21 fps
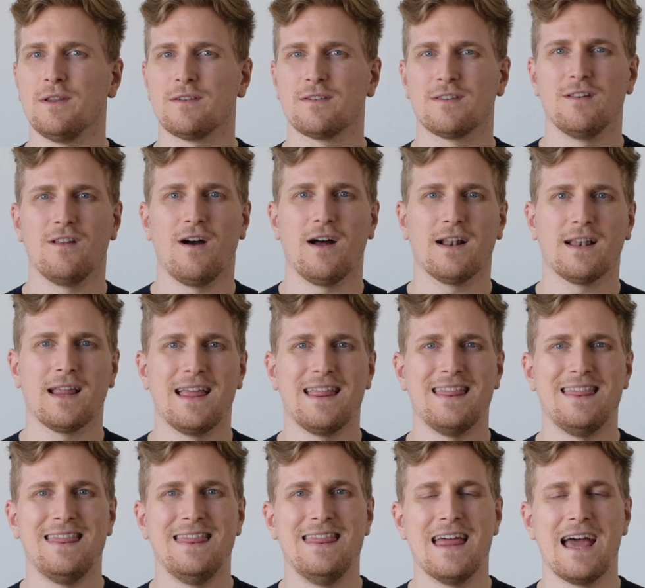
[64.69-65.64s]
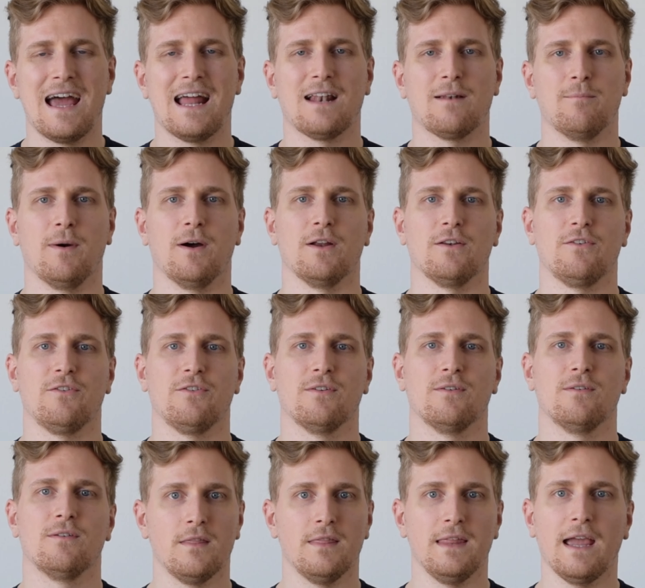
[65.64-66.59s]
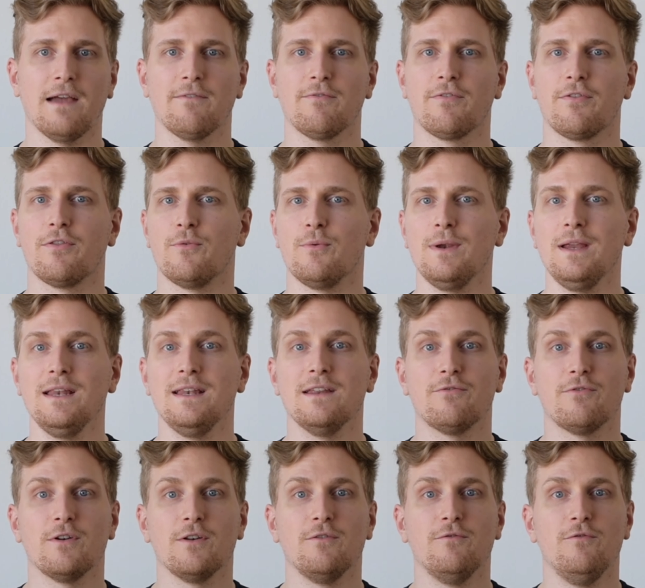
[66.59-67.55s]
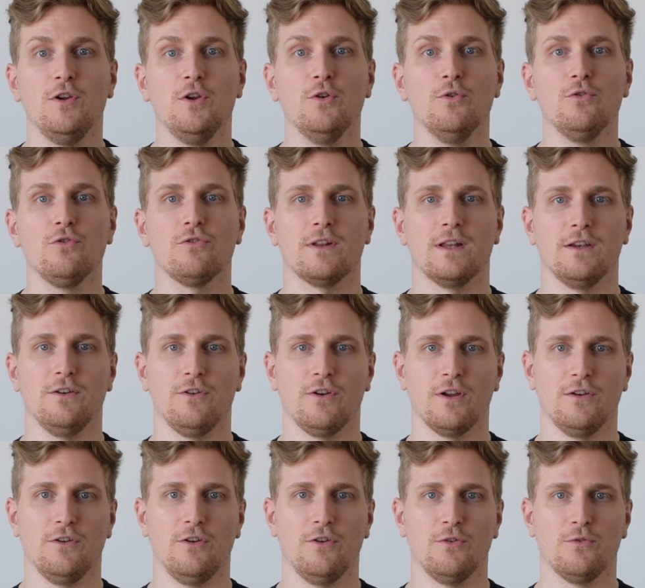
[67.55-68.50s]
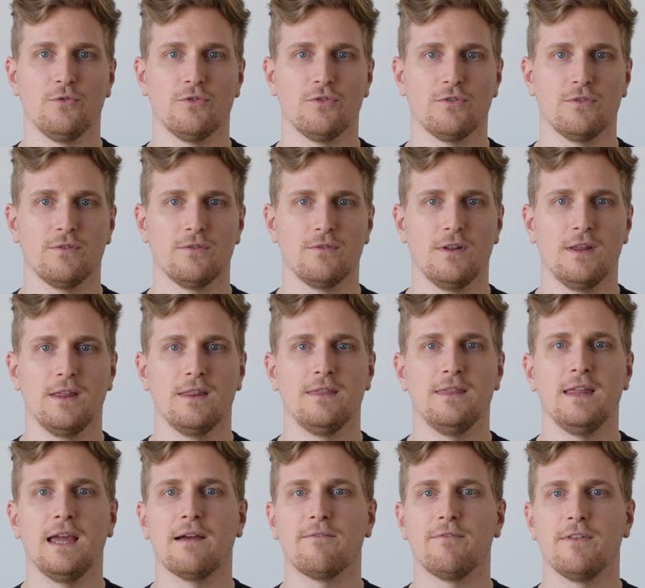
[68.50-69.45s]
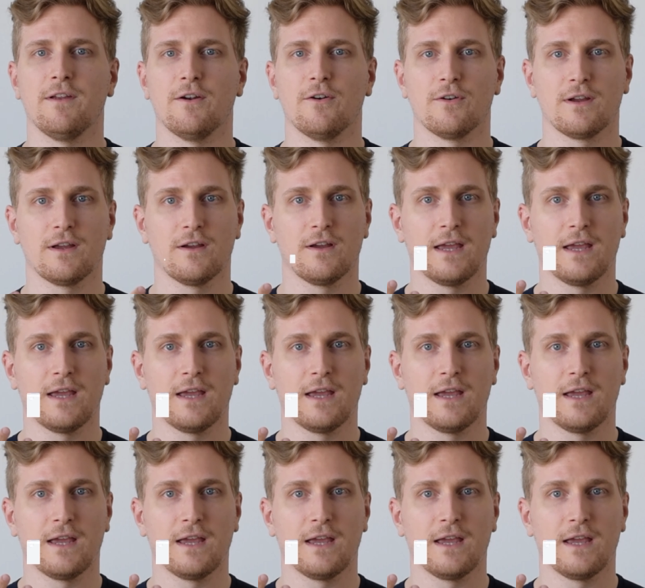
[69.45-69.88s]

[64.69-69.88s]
is not that much. They have three different views that you can use. They have their